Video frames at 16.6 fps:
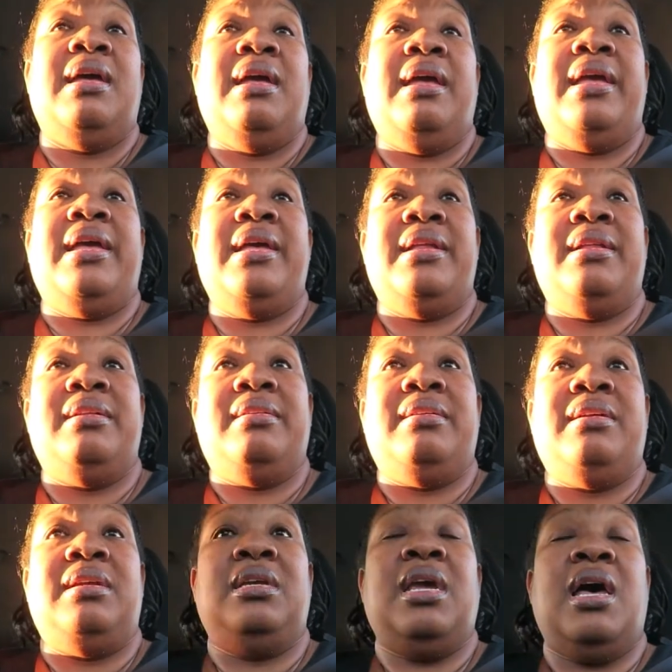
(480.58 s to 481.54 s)

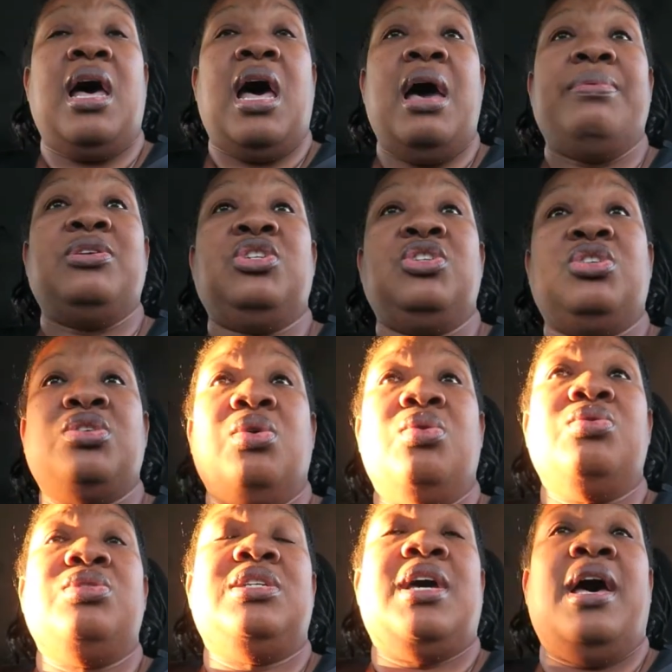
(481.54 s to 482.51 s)
And yeah, I was
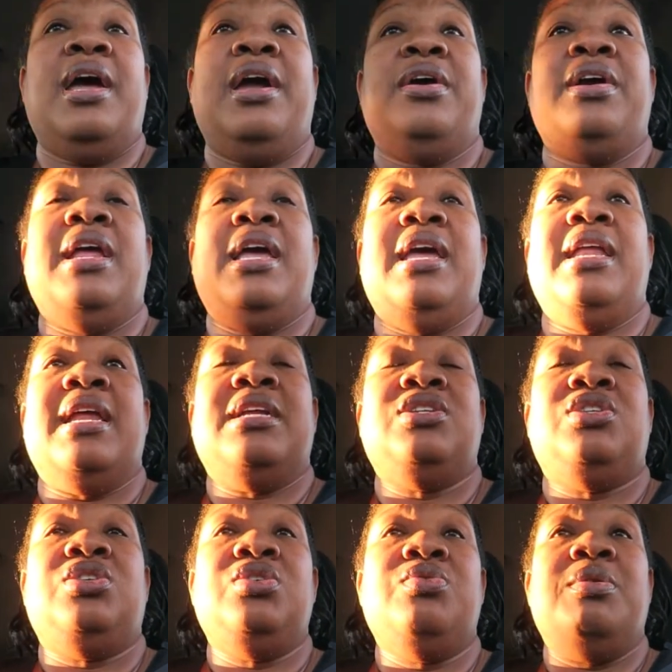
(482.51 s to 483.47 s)
so tired, and I
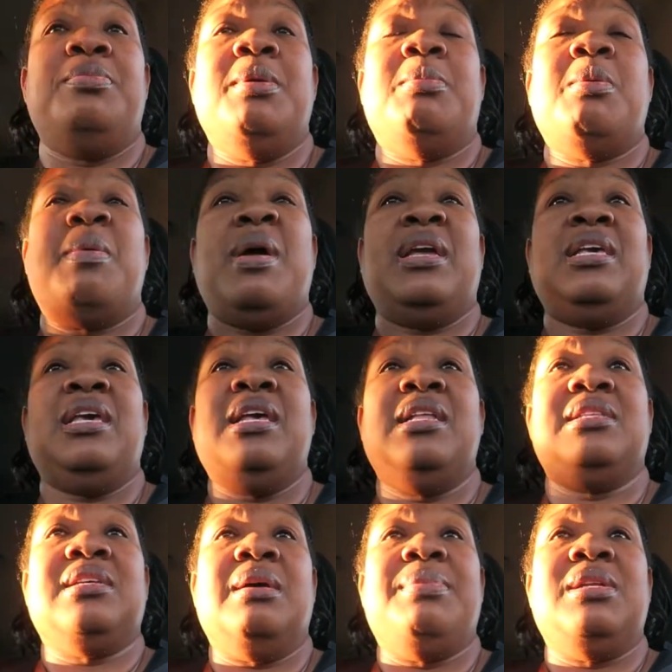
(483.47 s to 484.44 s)
do remember my
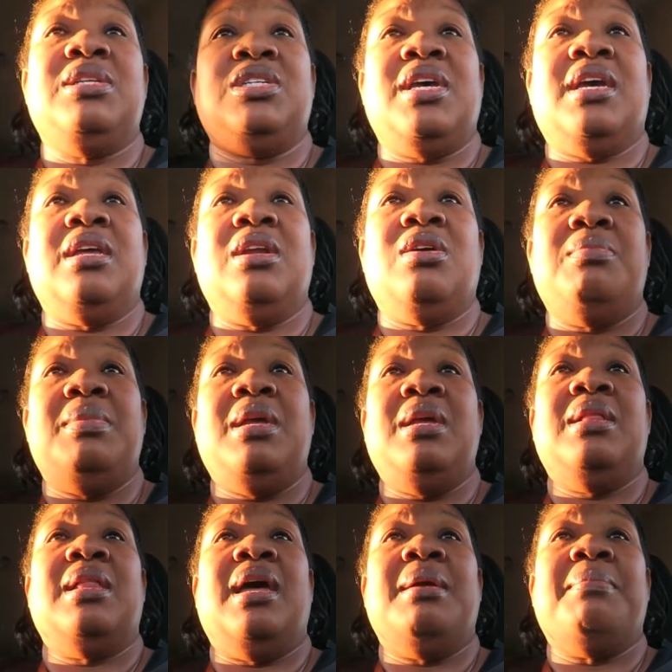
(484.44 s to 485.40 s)
kids coming checking on me
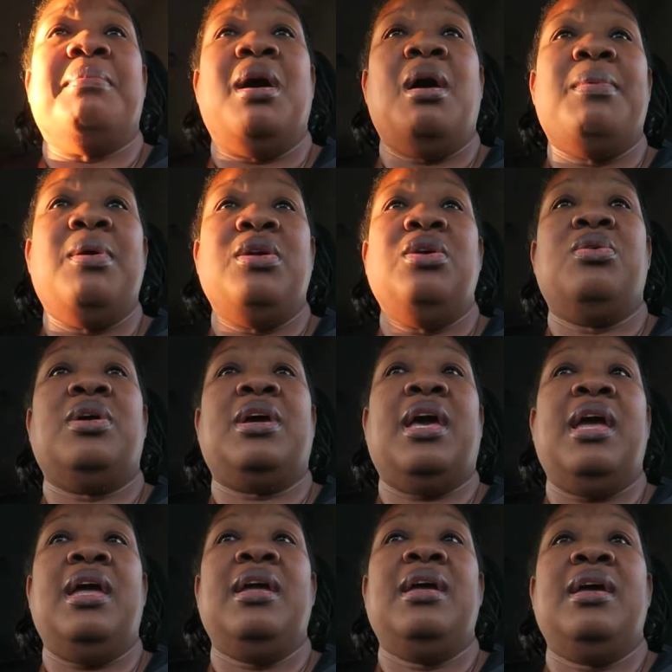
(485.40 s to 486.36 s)
like, Mom, are you
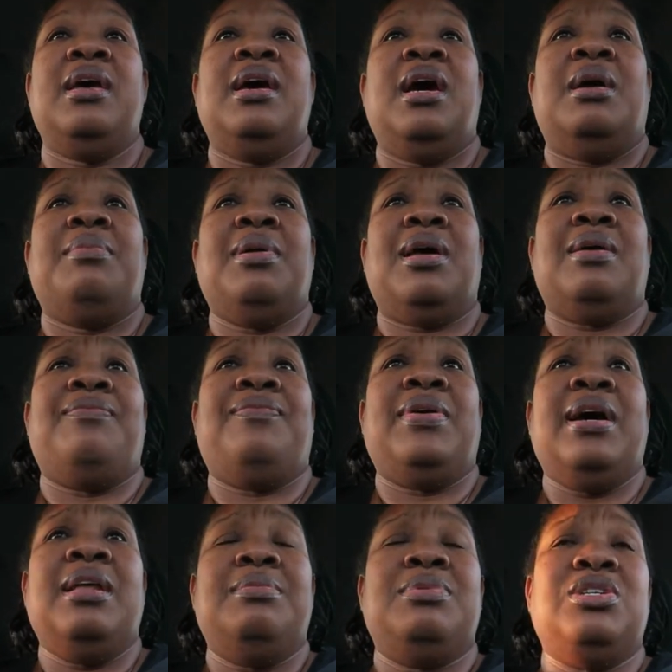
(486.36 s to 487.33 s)
okay? I'm like, I'm
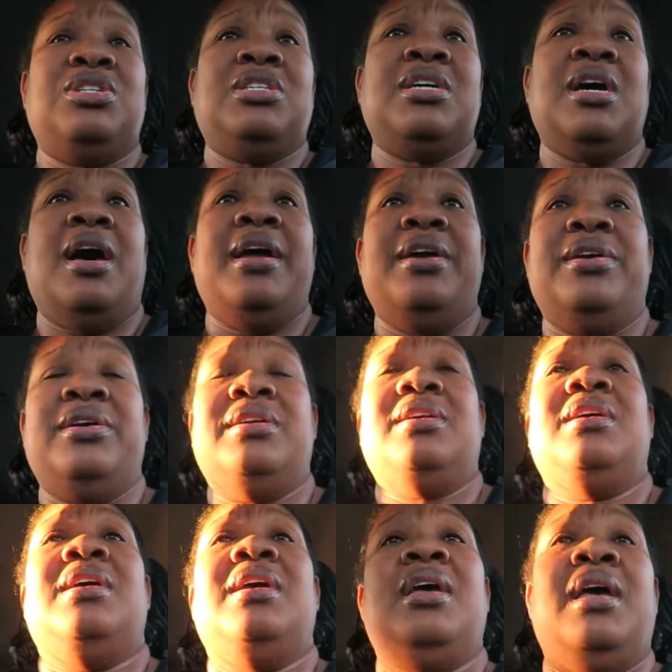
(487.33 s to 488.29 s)
fine, I'm just tired.
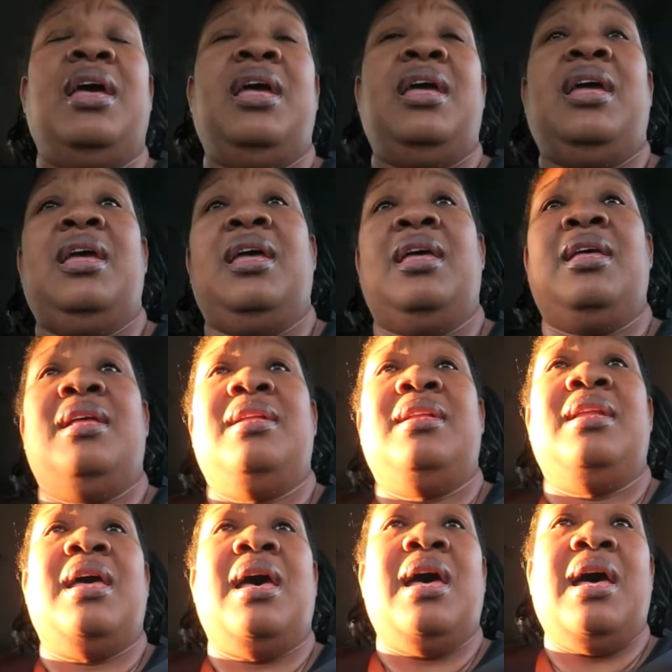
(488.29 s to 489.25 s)

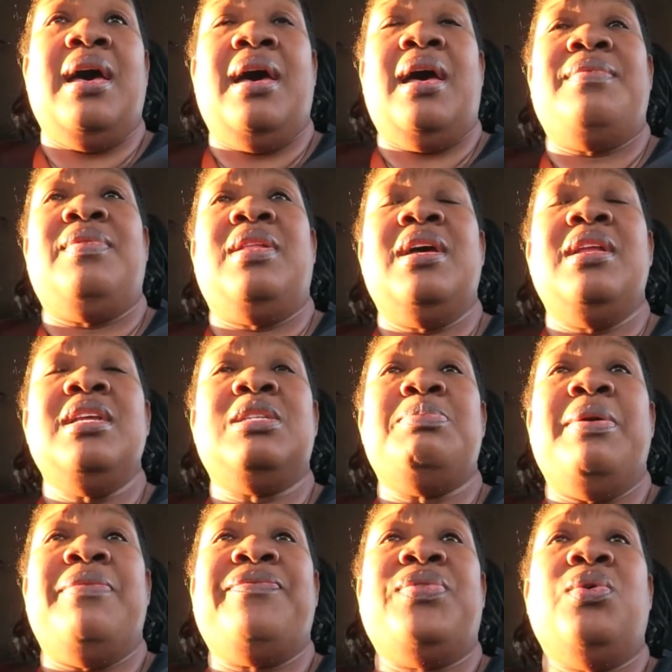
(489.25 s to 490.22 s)
And I've done this
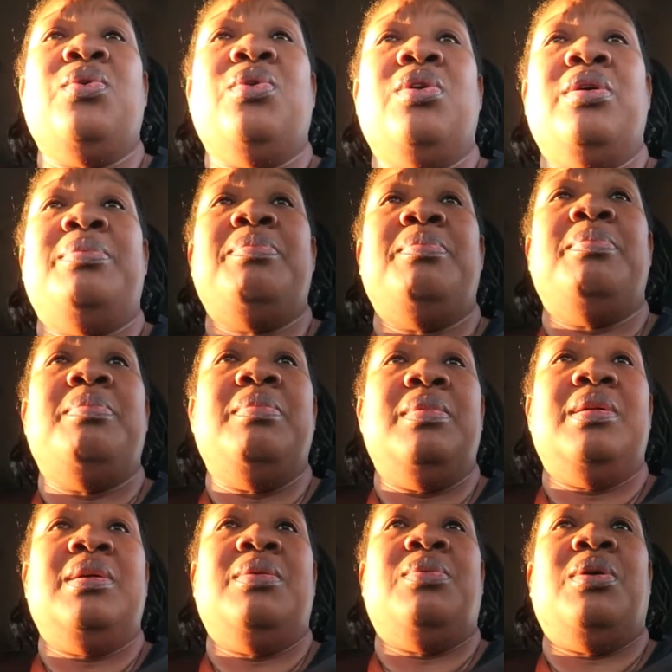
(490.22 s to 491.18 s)
before
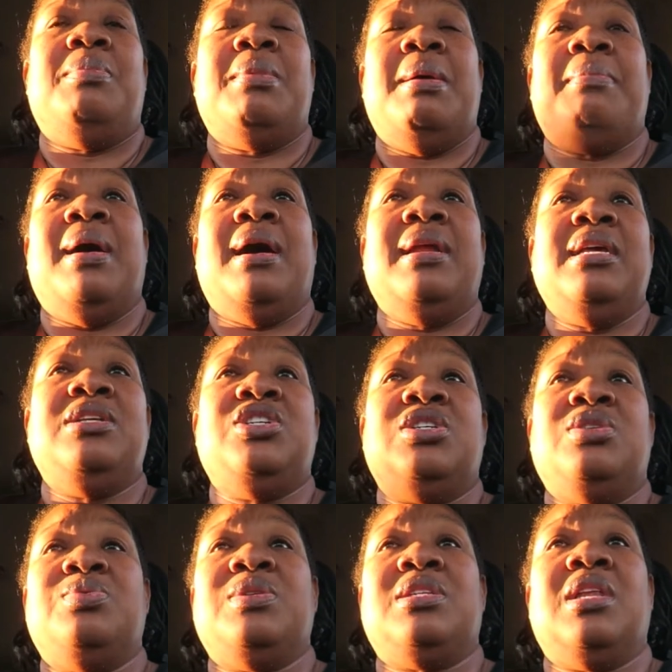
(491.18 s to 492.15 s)
where my body
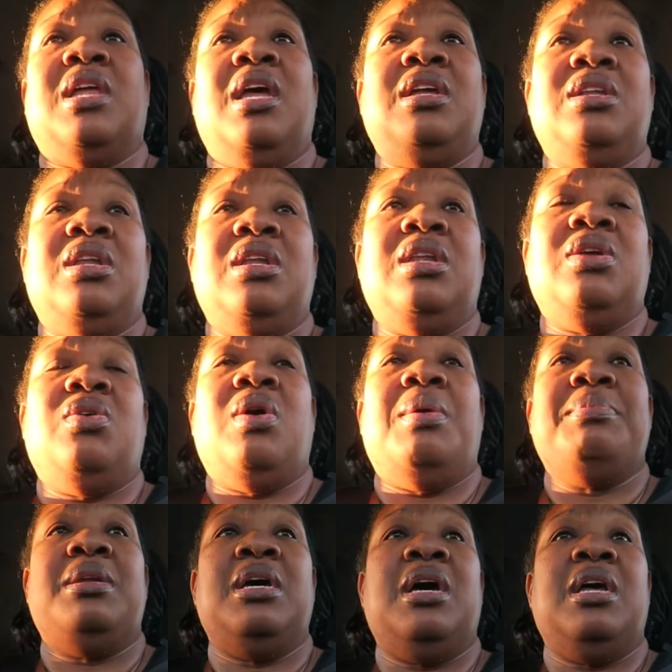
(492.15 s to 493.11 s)
just was like, no,
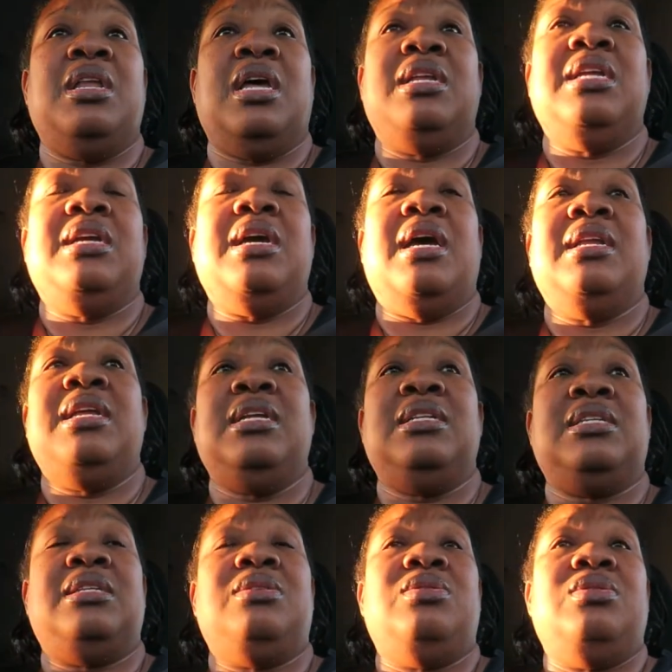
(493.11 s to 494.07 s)
I'm done, I need
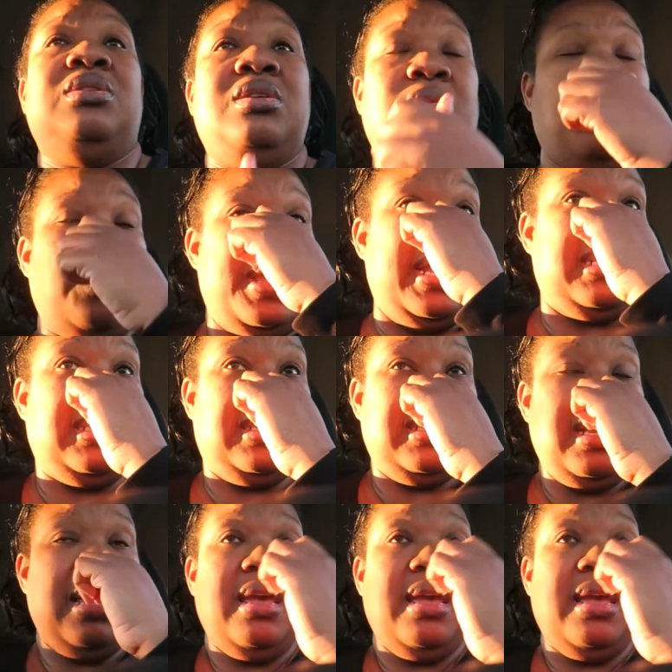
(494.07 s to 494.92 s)
to rest.